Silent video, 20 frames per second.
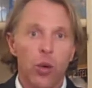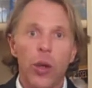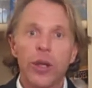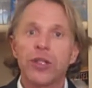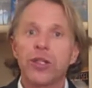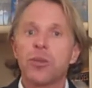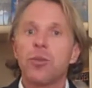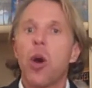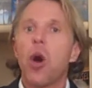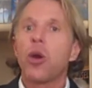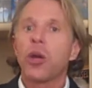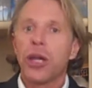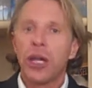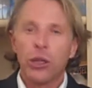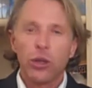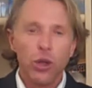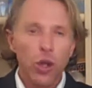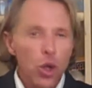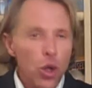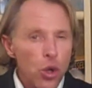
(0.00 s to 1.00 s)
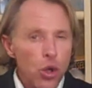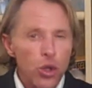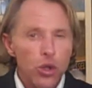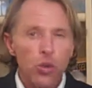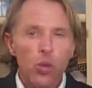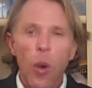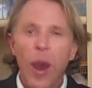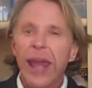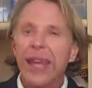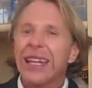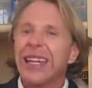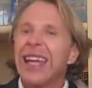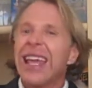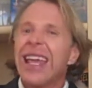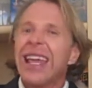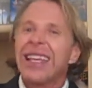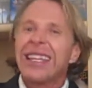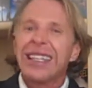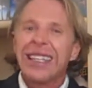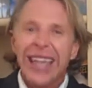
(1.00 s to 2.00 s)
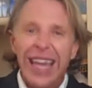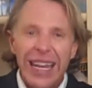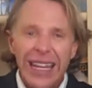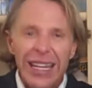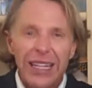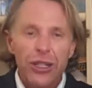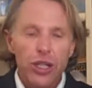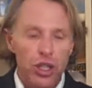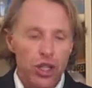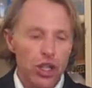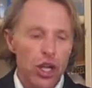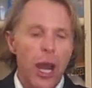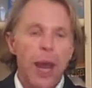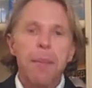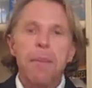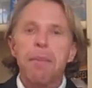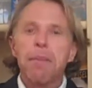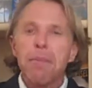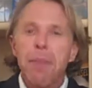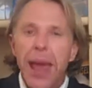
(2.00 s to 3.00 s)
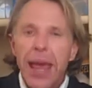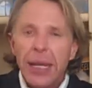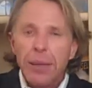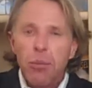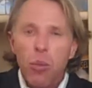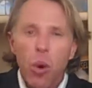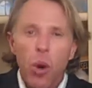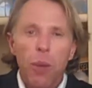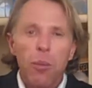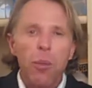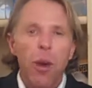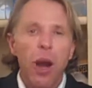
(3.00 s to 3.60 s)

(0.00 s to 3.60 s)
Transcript: quit smoking, lose weight, get into shape, make more